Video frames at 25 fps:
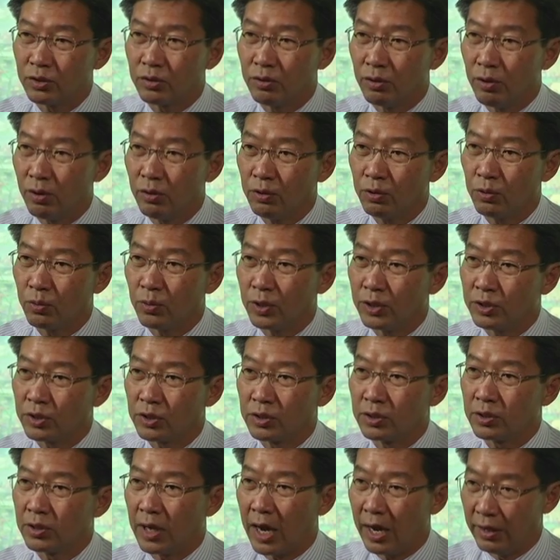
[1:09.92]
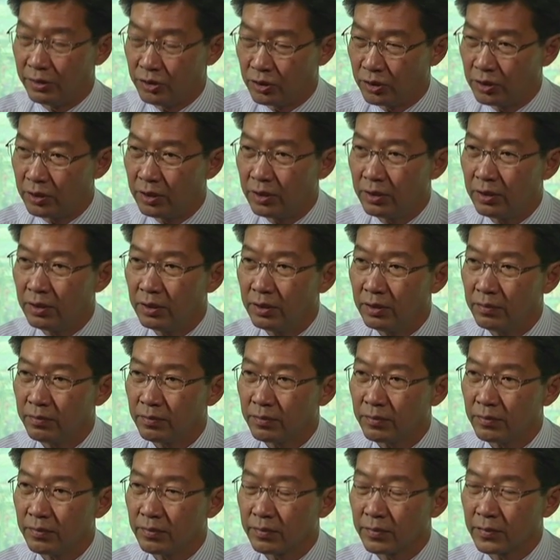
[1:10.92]
growth was uncertain,
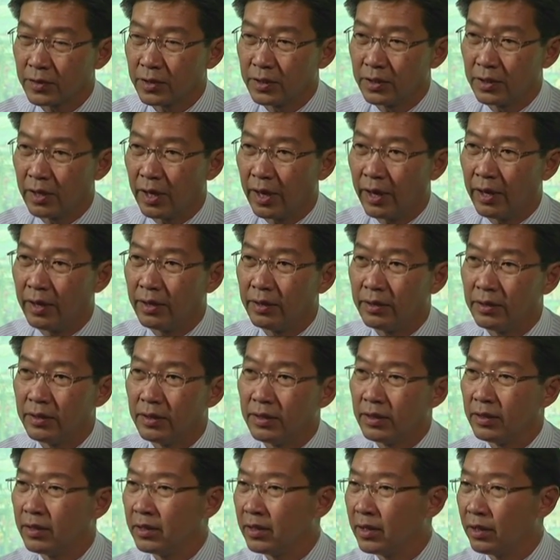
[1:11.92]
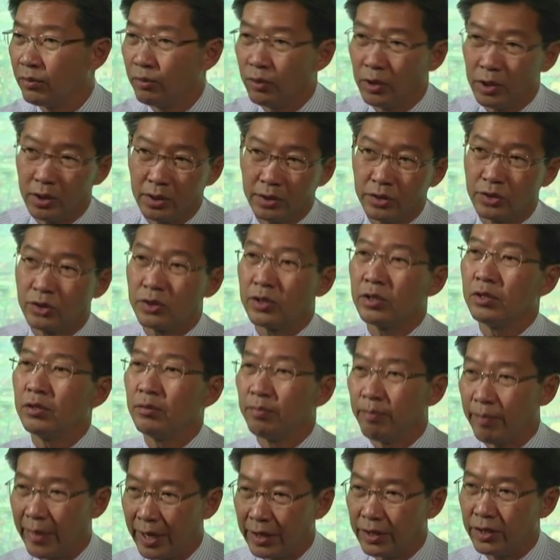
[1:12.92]
and there were still
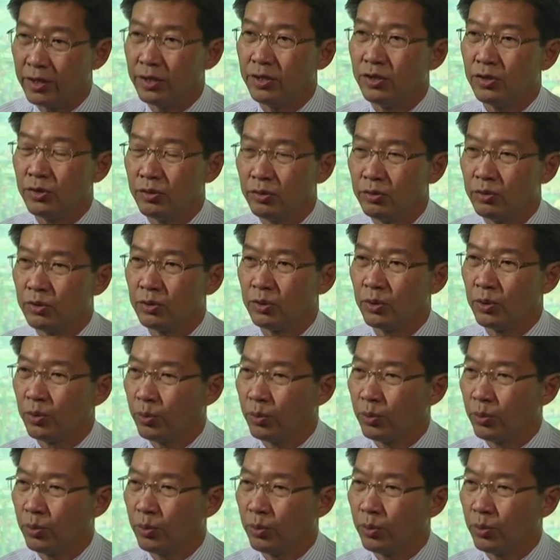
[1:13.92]
many issues